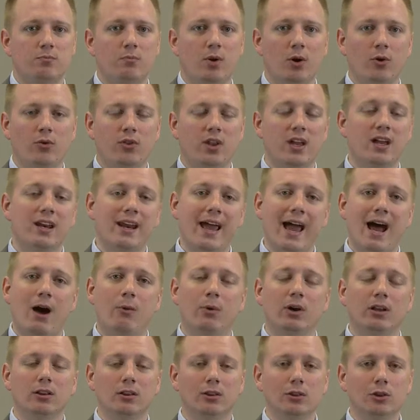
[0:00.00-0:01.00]
both in
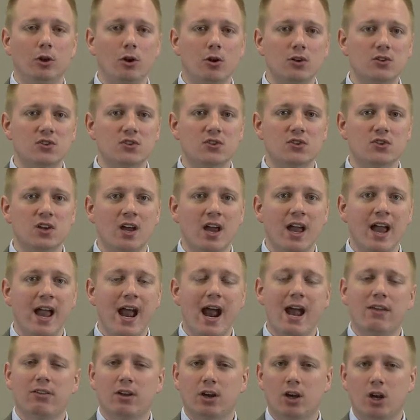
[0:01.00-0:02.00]
how it looks
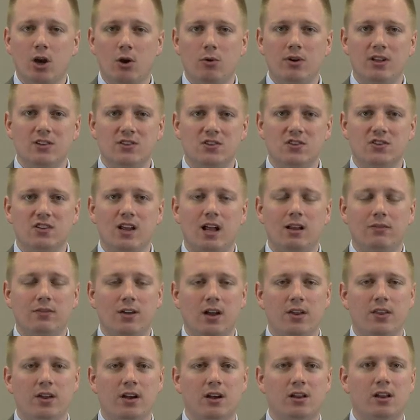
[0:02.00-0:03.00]
and the code itself
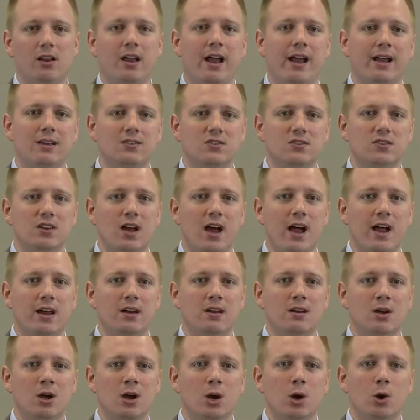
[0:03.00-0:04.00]
on the client
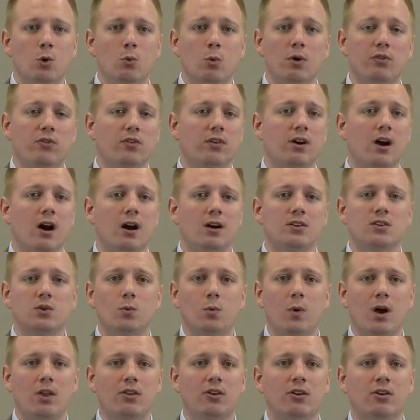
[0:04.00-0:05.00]
side, with regard to
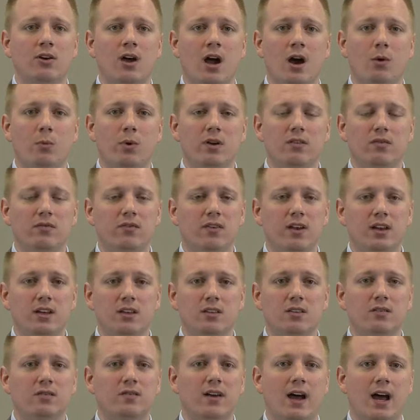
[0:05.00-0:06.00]
whether or not we feed
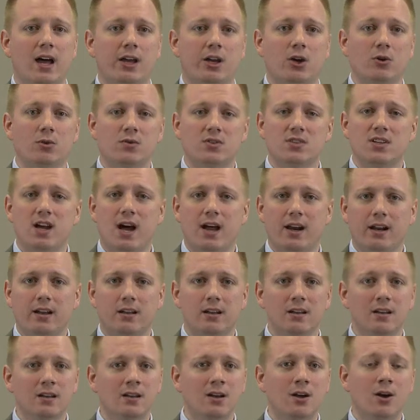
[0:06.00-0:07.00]
it the value
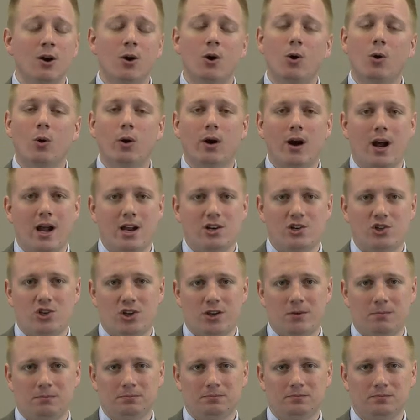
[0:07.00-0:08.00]
Tarek or
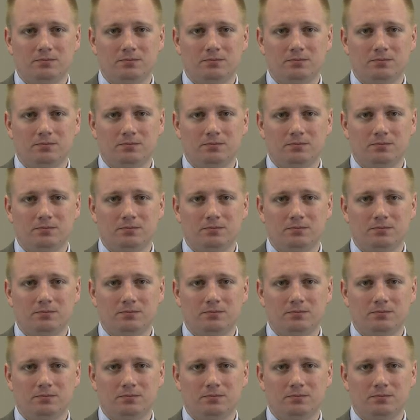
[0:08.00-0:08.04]
Aisha.